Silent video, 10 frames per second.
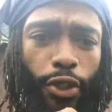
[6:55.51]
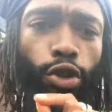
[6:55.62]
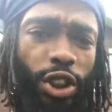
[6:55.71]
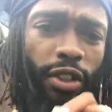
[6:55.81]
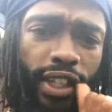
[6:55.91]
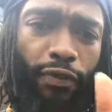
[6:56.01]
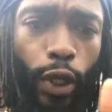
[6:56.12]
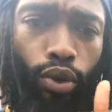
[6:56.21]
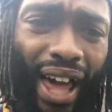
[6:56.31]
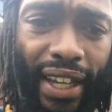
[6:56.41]
you should live
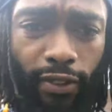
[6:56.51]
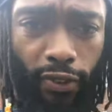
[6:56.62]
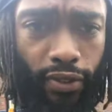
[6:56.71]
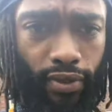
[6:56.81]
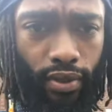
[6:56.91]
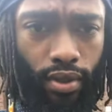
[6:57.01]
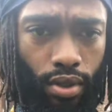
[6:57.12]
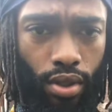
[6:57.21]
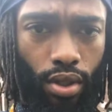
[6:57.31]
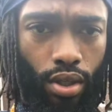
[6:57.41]
your life.
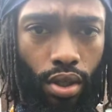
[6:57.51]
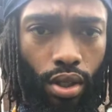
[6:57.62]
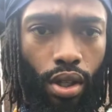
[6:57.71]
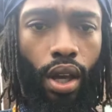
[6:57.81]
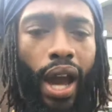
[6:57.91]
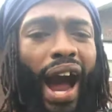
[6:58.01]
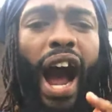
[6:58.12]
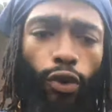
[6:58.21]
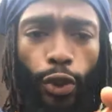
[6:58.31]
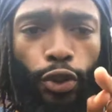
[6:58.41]

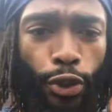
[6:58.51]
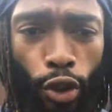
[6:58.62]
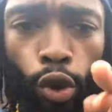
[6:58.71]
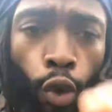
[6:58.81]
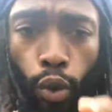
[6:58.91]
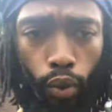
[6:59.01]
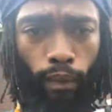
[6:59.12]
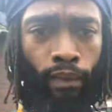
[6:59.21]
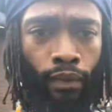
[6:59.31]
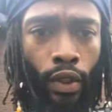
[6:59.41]
How do you
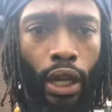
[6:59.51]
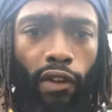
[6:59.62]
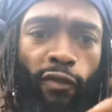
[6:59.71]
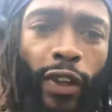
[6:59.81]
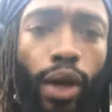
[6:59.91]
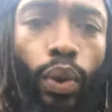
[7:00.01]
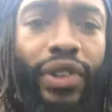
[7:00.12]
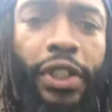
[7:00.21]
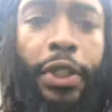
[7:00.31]
feel within